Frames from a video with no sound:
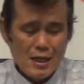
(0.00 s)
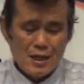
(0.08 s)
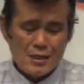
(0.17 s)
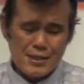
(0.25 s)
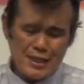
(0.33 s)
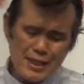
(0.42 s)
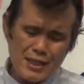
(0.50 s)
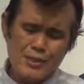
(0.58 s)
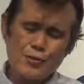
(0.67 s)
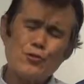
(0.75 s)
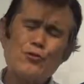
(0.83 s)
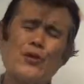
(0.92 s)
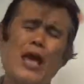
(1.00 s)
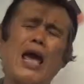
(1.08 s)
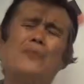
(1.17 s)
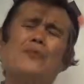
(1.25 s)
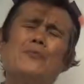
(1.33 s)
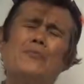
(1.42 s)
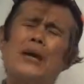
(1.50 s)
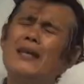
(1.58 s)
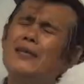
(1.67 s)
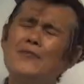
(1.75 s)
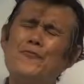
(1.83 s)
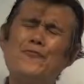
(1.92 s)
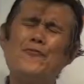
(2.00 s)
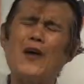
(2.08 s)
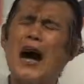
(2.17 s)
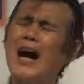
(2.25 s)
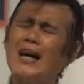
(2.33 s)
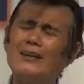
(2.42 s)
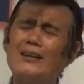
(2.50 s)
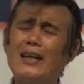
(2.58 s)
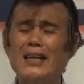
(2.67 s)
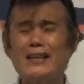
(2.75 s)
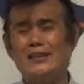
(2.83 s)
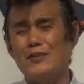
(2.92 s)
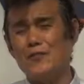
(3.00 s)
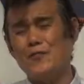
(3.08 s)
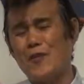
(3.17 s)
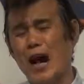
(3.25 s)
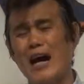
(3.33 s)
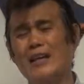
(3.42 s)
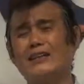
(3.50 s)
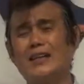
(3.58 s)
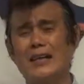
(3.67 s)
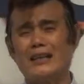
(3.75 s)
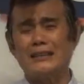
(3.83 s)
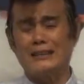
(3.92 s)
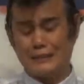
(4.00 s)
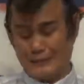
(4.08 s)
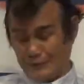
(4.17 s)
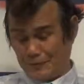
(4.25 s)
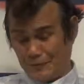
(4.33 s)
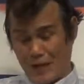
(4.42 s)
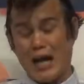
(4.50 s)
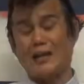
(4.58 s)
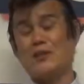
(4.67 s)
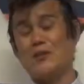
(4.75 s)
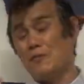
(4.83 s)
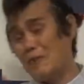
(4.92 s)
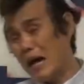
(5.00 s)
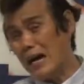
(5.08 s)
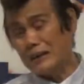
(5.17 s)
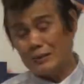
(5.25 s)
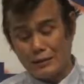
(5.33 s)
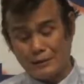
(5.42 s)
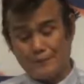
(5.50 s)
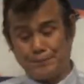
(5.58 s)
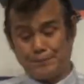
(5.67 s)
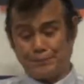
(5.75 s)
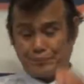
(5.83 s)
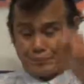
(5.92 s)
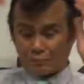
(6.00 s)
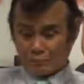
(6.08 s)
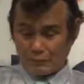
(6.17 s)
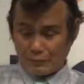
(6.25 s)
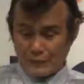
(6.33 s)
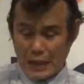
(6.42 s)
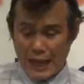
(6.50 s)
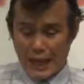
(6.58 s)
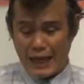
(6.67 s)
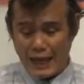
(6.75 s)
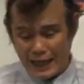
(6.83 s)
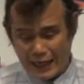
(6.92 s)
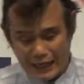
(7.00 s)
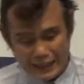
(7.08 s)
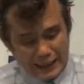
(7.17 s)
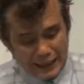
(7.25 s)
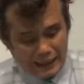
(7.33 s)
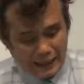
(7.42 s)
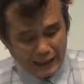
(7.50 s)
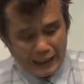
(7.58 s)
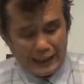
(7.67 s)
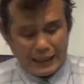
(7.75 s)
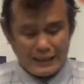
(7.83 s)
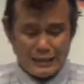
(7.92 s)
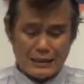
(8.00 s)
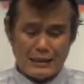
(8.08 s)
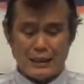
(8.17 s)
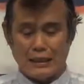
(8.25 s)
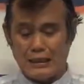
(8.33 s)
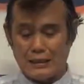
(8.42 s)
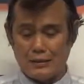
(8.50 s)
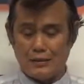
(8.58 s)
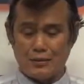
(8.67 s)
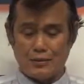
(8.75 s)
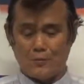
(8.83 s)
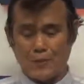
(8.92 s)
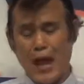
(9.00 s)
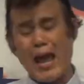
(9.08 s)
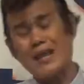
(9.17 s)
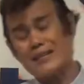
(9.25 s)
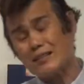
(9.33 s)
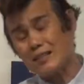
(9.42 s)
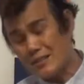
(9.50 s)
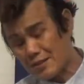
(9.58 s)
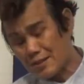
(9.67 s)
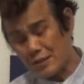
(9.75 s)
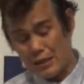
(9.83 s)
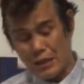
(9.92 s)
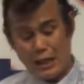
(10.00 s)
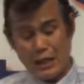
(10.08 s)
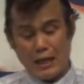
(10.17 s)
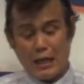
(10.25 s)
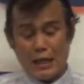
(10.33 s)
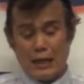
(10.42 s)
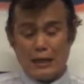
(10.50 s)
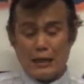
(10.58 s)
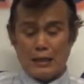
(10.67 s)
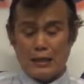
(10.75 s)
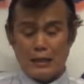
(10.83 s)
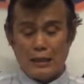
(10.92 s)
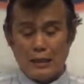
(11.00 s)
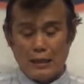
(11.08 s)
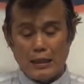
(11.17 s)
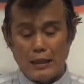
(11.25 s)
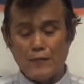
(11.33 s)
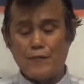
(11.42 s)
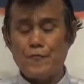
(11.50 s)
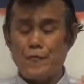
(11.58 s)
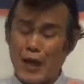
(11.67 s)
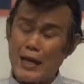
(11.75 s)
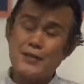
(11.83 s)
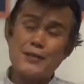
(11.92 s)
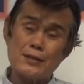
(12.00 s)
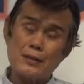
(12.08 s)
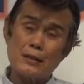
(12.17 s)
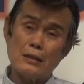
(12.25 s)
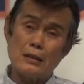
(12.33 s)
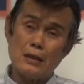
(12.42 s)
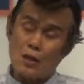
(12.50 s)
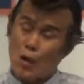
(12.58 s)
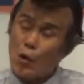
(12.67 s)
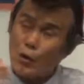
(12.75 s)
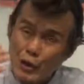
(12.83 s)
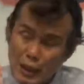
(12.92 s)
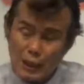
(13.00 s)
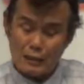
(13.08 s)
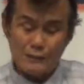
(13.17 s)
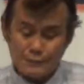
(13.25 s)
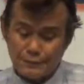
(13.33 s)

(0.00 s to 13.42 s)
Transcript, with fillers: Since we have many father and father and father, mother, and you know pastors uh, in faith Korea,